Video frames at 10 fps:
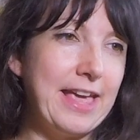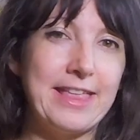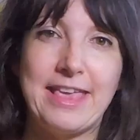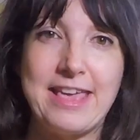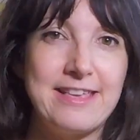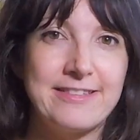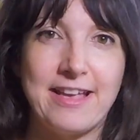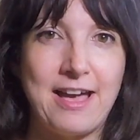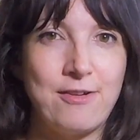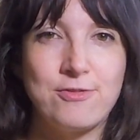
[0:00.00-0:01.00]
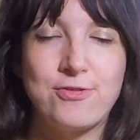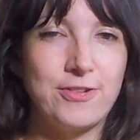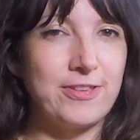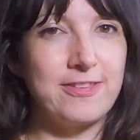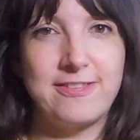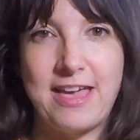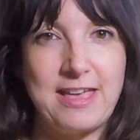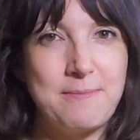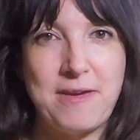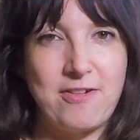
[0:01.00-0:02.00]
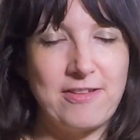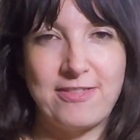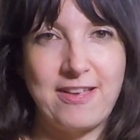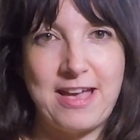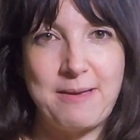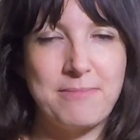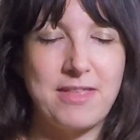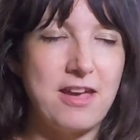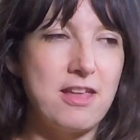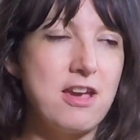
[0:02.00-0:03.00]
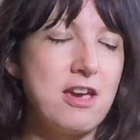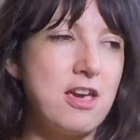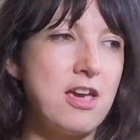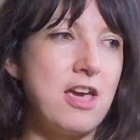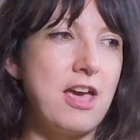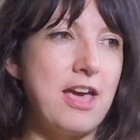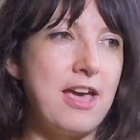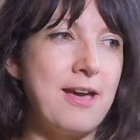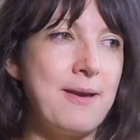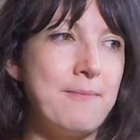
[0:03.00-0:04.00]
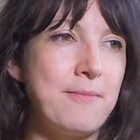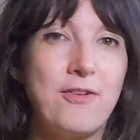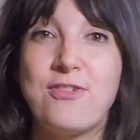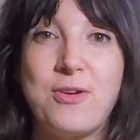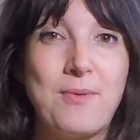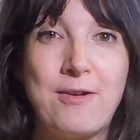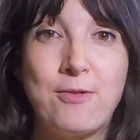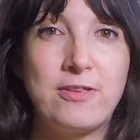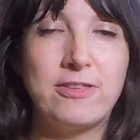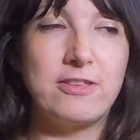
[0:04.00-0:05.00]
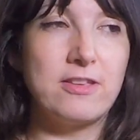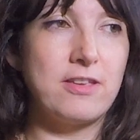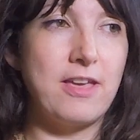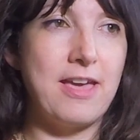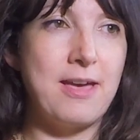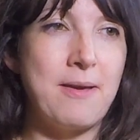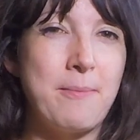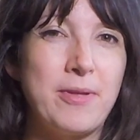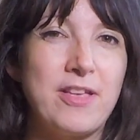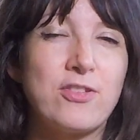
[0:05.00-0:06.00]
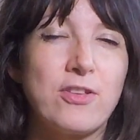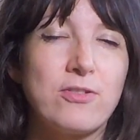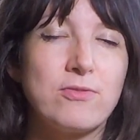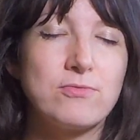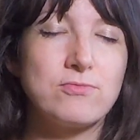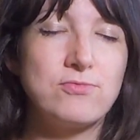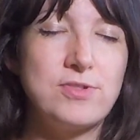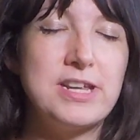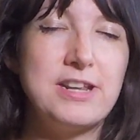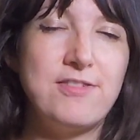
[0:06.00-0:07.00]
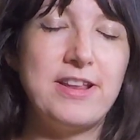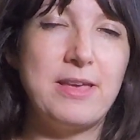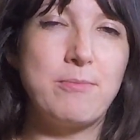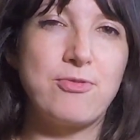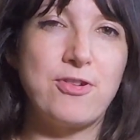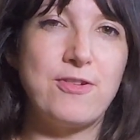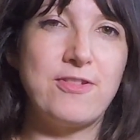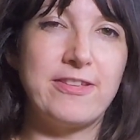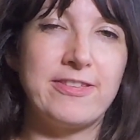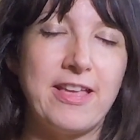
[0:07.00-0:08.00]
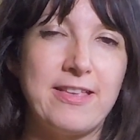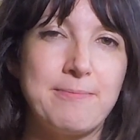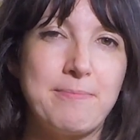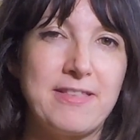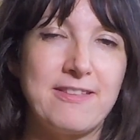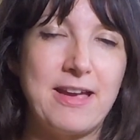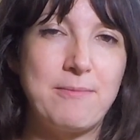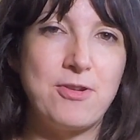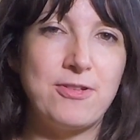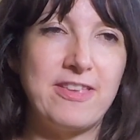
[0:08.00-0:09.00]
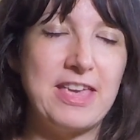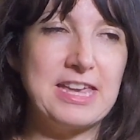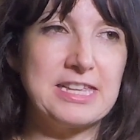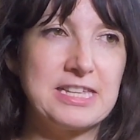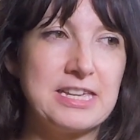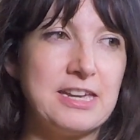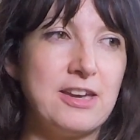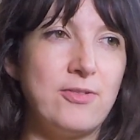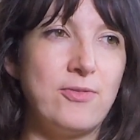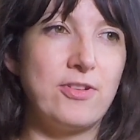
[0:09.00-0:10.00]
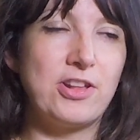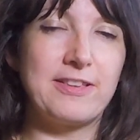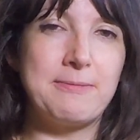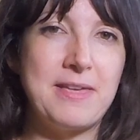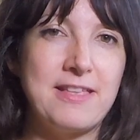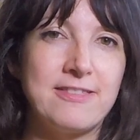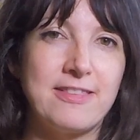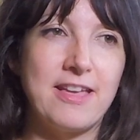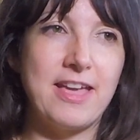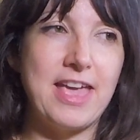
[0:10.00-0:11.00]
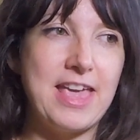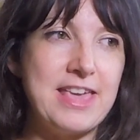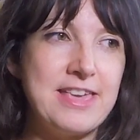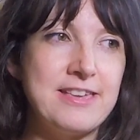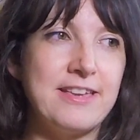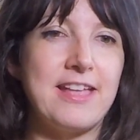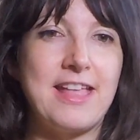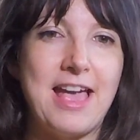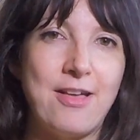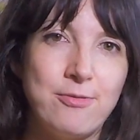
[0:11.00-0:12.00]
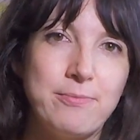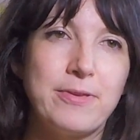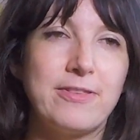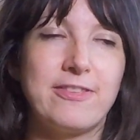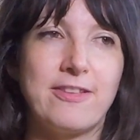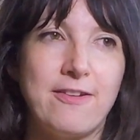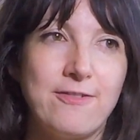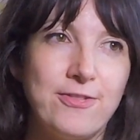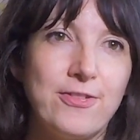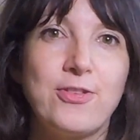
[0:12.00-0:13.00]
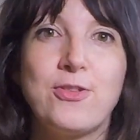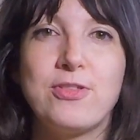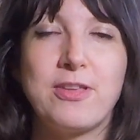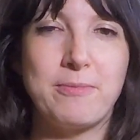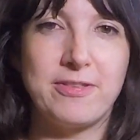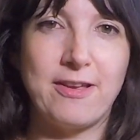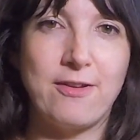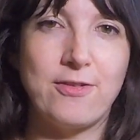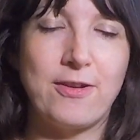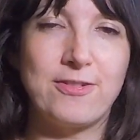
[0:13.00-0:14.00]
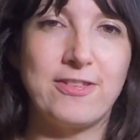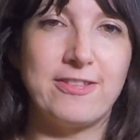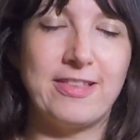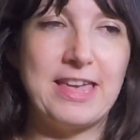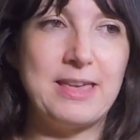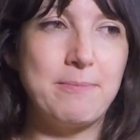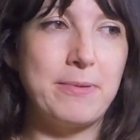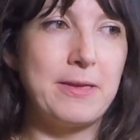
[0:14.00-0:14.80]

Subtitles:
he's out for a sustained period of time then, a few hours, but it's really improved his bedtime routine, which just means that he can help sort of soothe himself off to sleep